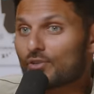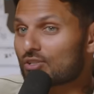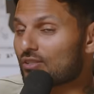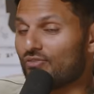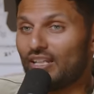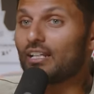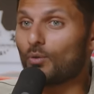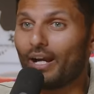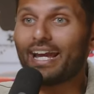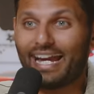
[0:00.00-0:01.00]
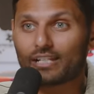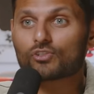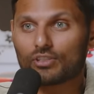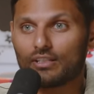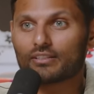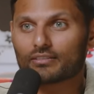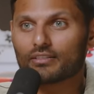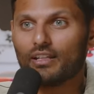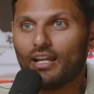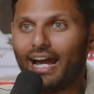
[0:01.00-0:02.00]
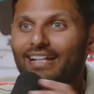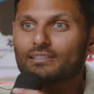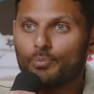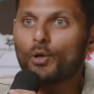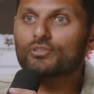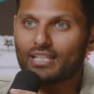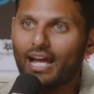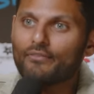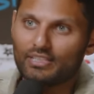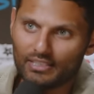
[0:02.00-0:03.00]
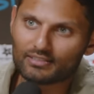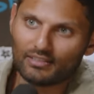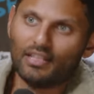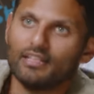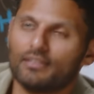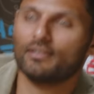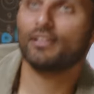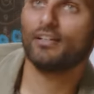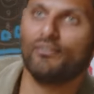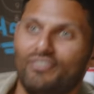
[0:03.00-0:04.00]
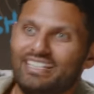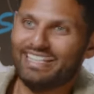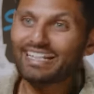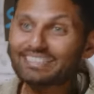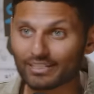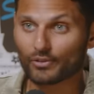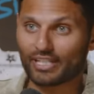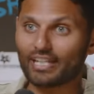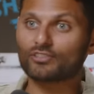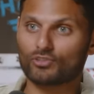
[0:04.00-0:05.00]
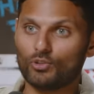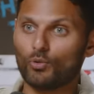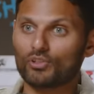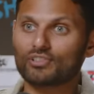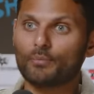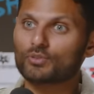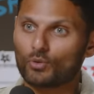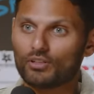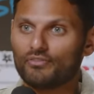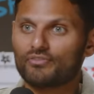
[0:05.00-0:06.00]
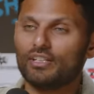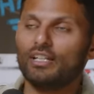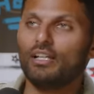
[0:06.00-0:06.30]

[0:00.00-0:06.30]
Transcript: everyone's just feeling quite anxious, as opposed to having this like vendetta against you or some sort of